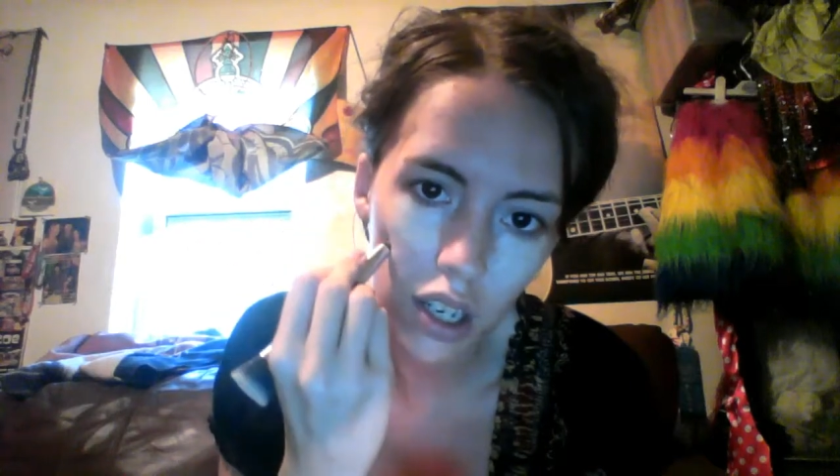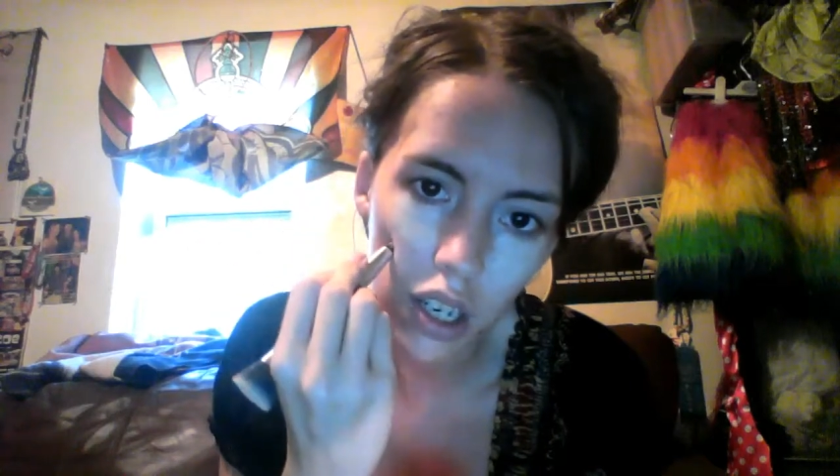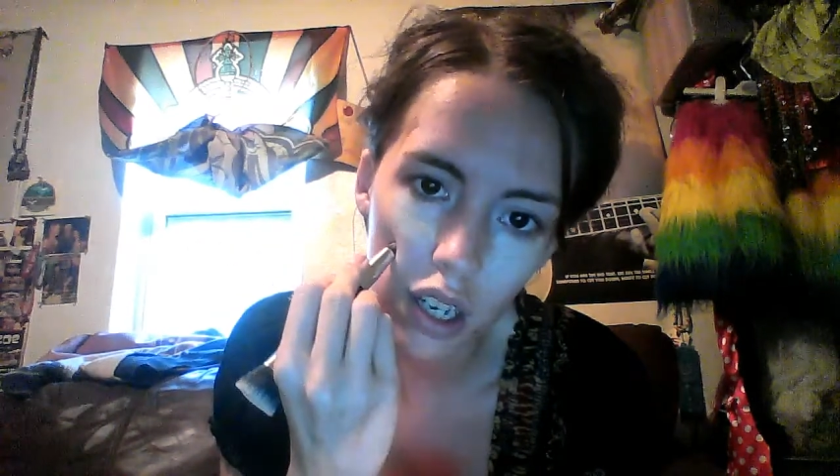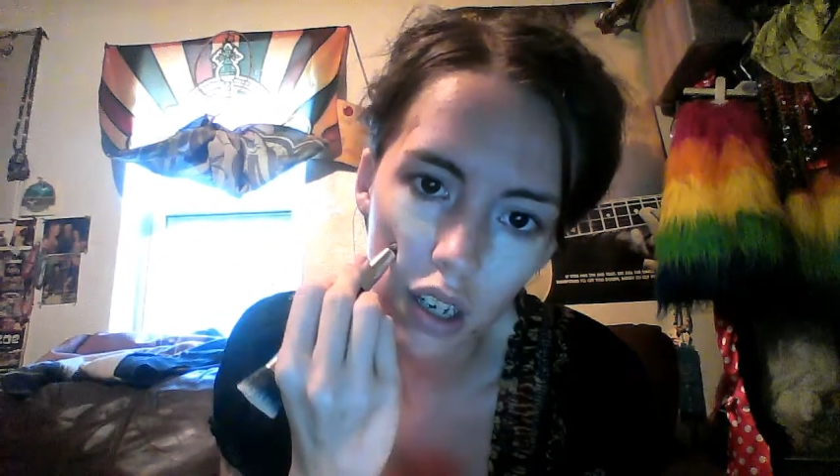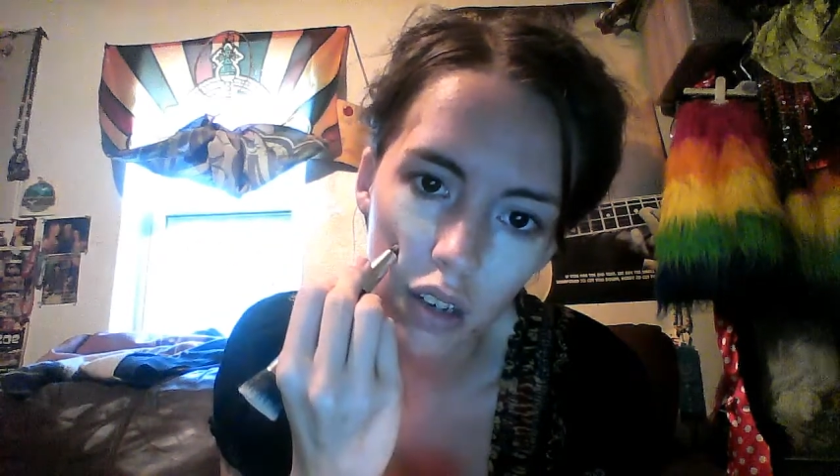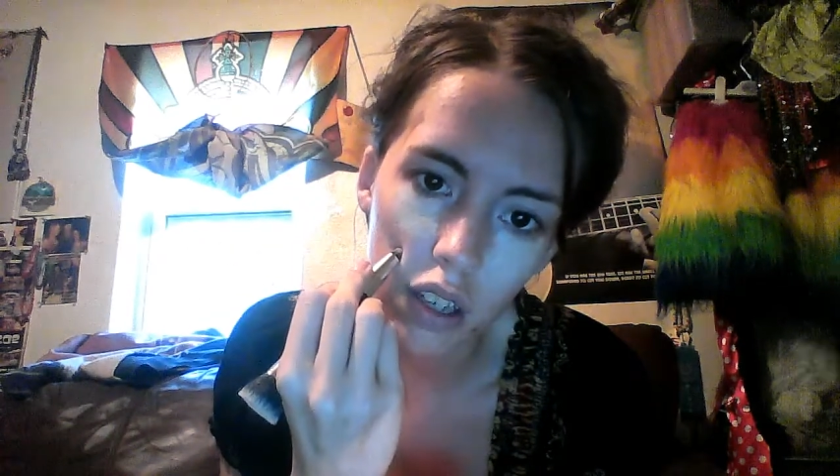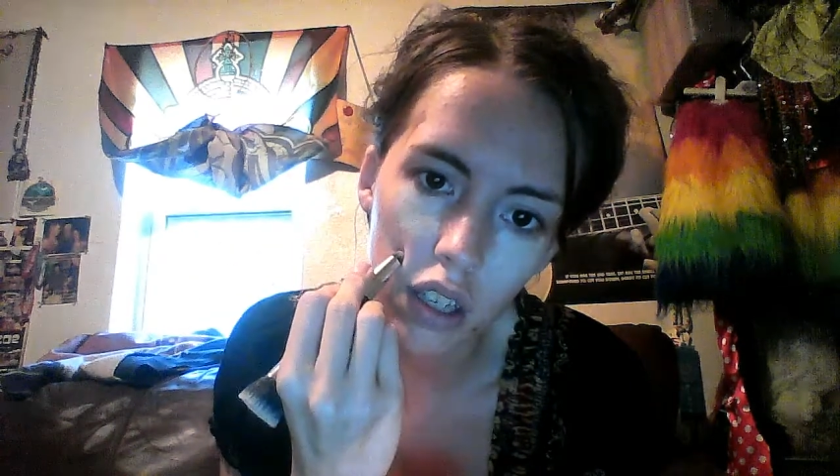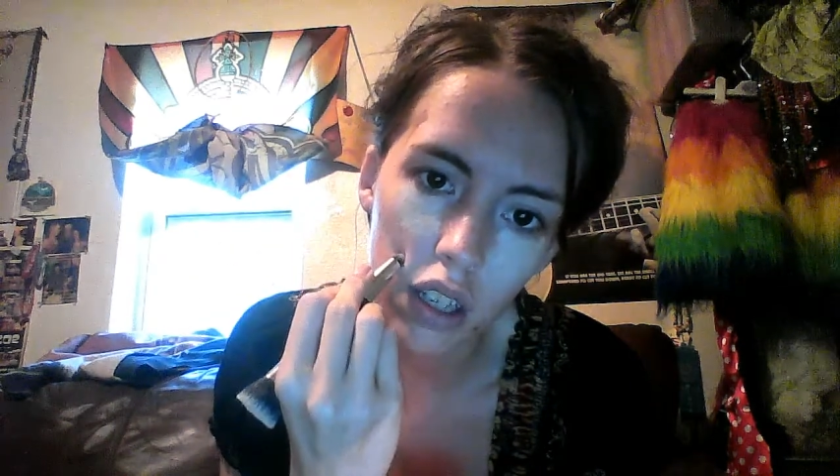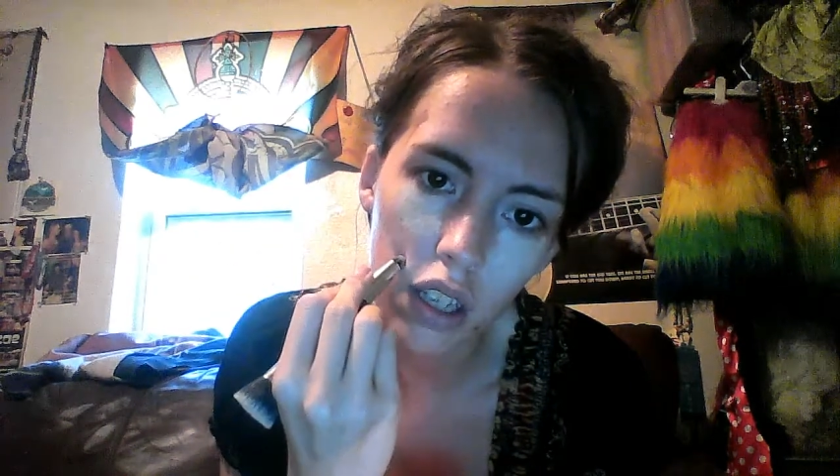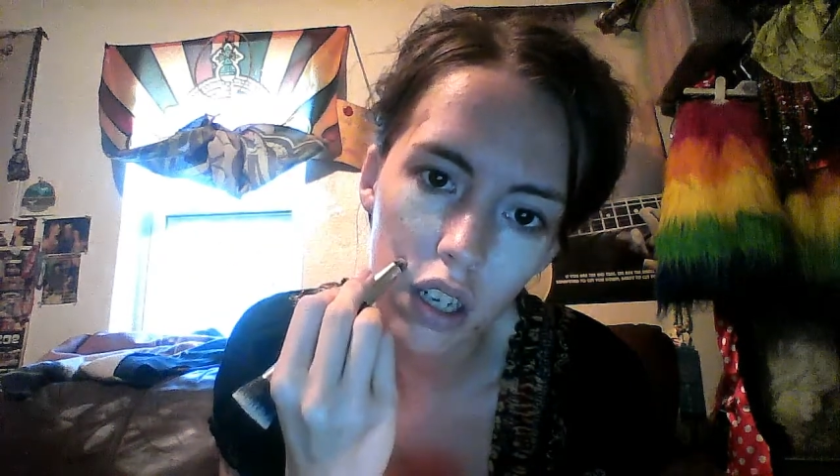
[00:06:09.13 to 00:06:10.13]
and go
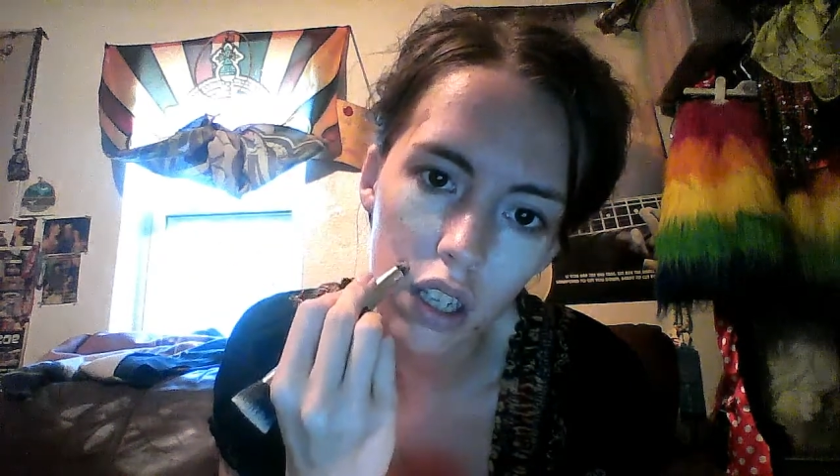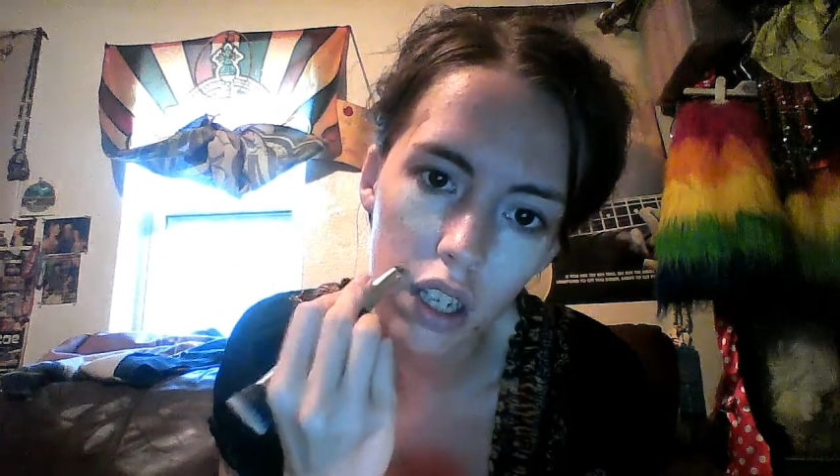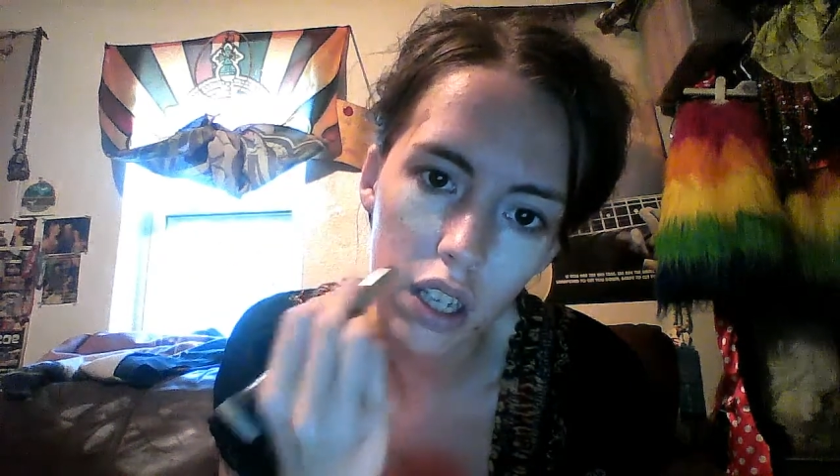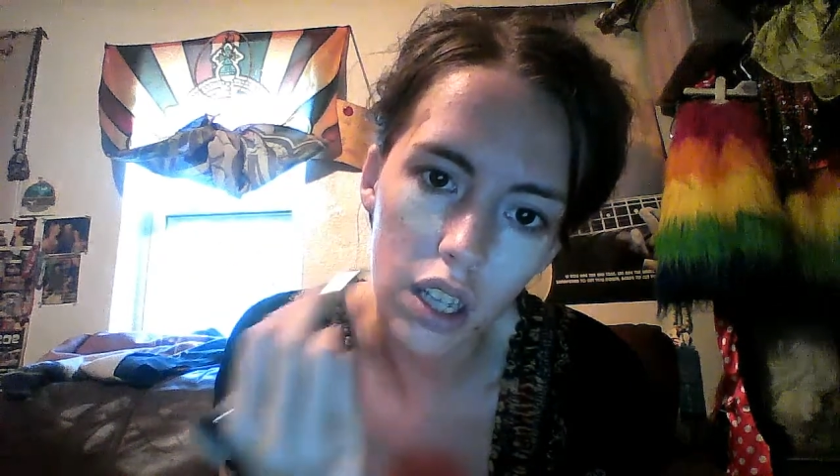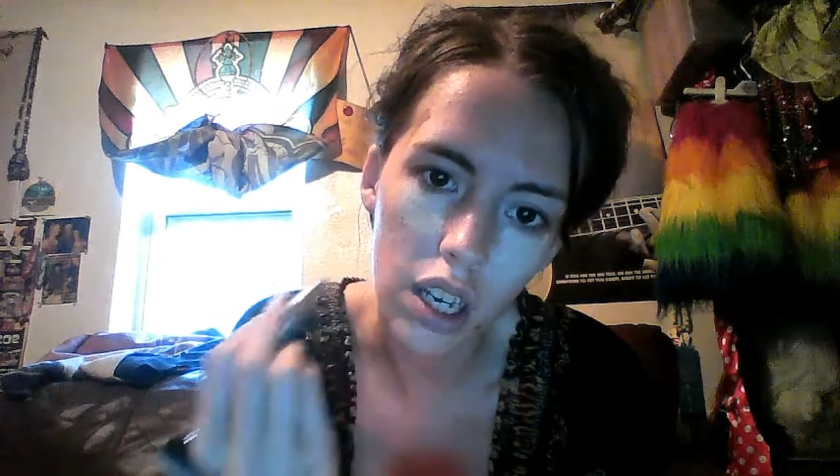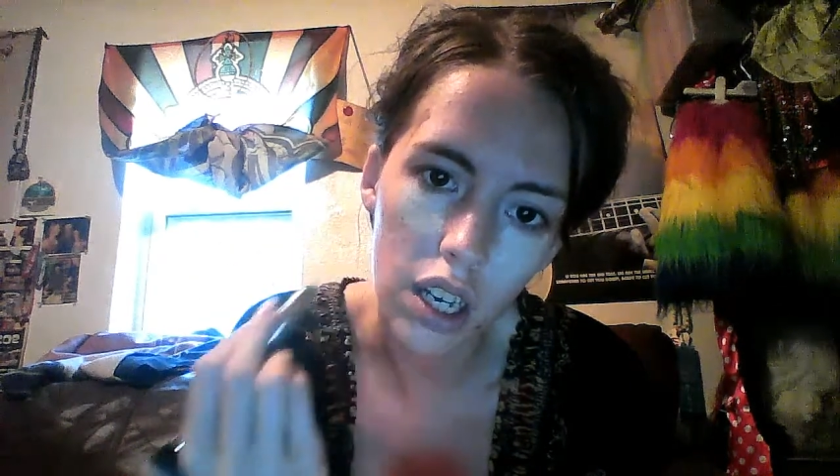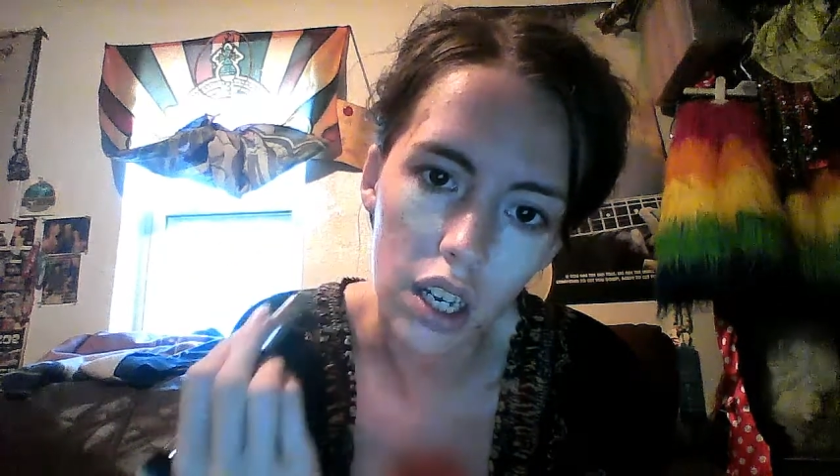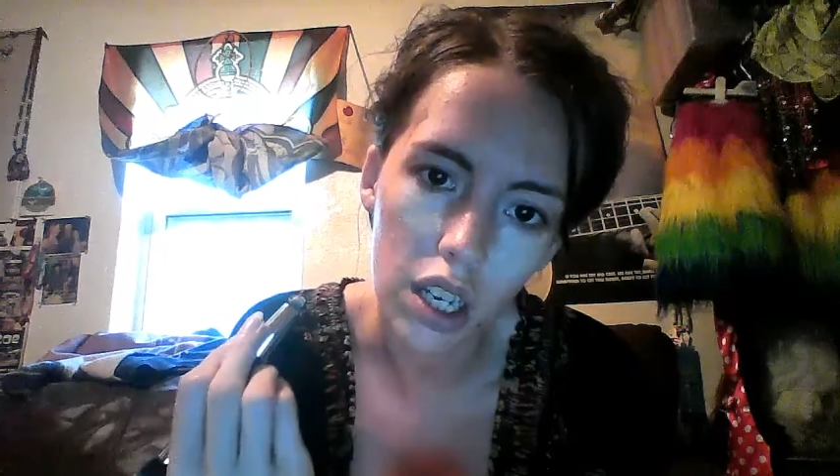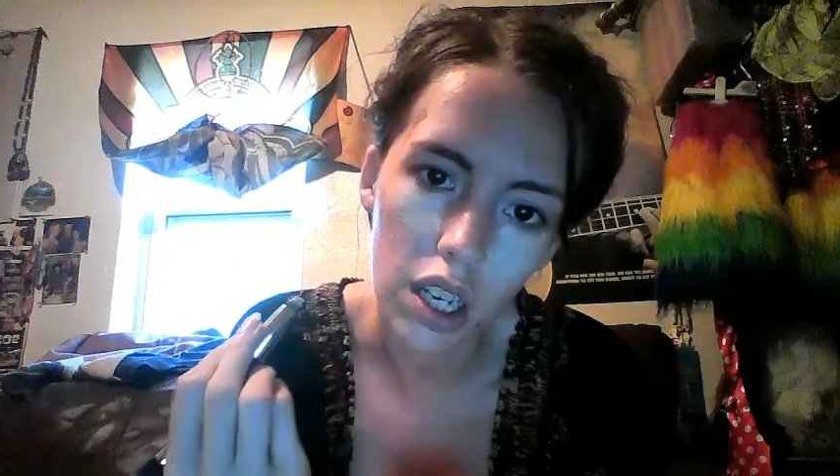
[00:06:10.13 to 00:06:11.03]
in like that.